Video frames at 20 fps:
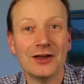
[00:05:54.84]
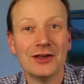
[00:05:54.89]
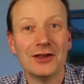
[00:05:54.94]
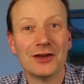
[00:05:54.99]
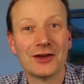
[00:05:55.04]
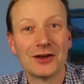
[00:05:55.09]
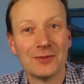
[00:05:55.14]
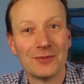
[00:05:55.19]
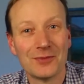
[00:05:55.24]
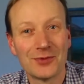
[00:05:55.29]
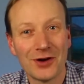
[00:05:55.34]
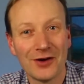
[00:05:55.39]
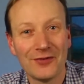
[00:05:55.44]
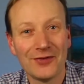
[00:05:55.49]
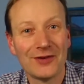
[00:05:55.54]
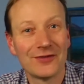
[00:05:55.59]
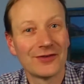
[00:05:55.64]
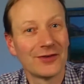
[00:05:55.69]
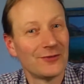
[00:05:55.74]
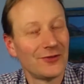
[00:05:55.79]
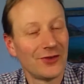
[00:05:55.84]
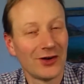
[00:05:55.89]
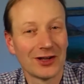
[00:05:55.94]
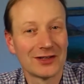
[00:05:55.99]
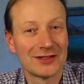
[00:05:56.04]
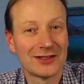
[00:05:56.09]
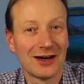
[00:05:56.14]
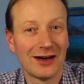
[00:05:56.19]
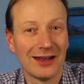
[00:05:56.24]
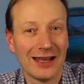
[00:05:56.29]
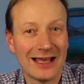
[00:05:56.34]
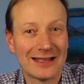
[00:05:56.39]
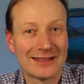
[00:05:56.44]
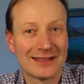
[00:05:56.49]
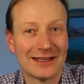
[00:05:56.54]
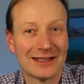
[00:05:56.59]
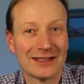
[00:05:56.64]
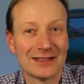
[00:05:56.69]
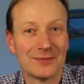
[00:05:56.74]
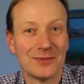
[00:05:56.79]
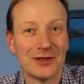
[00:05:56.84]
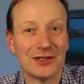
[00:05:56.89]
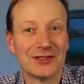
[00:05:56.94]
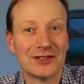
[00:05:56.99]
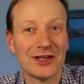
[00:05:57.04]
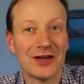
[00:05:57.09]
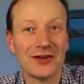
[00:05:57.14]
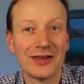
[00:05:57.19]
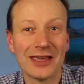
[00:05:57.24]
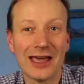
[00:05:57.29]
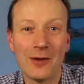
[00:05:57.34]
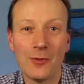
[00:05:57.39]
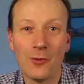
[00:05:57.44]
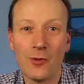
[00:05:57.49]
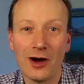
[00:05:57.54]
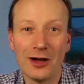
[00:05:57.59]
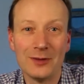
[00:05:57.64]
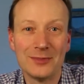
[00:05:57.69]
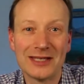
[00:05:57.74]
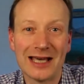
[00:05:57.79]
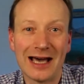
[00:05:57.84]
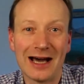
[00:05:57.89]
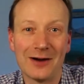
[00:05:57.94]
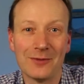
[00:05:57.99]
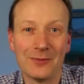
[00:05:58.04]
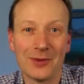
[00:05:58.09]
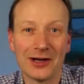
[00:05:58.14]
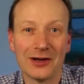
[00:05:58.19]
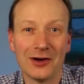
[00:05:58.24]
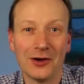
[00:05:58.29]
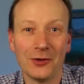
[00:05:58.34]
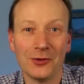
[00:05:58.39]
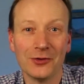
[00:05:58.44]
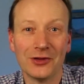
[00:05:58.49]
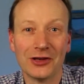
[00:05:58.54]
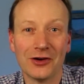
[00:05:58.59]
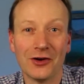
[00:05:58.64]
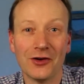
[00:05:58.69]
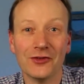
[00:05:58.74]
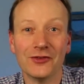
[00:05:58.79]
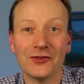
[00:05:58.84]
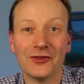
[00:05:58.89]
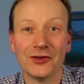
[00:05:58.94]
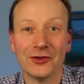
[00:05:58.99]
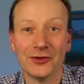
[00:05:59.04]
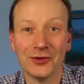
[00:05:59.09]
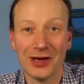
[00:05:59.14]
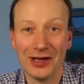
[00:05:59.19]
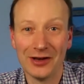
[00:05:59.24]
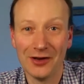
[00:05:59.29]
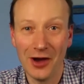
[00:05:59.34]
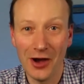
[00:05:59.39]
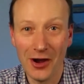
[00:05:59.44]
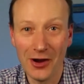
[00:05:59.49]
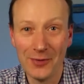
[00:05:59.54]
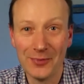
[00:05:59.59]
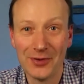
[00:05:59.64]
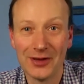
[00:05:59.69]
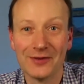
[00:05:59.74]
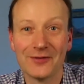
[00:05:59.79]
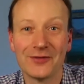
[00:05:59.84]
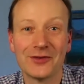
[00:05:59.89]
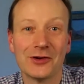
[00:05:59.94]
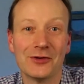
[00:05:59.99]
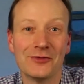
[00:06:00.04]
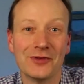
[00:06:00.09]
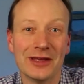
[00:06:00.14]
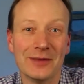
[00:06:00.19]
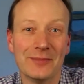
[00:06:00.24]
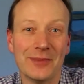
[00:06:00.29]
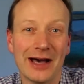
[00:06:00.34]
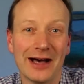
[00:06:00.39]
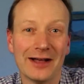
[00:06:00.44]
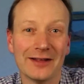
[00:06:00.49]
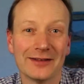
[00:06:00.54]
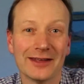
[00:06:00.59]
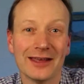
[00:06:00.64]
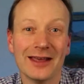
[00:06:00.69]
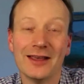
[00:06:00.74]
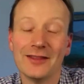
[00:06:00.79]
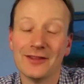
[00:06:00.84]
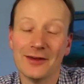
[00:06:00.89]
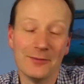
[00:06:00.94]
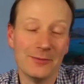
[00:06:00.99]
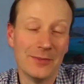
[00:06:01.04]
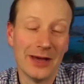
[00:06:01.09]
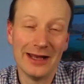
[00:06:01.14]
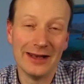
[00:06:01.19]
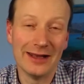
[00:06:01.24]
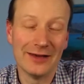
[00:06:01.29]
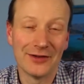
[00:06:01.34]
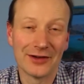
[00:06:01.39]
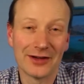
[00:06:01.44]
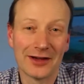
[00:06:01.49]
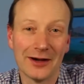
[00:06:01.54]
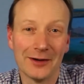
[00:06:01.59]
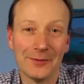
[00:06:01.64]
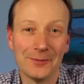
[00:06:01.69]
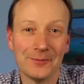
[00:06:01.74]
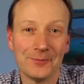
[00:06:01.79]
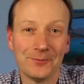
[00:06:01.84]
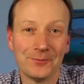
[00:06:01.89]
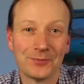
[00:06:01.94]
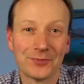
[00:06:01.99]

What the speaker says: You can profit from volatile assets, but don't get wiped out by holding on to and hoping for a rebound that may never come.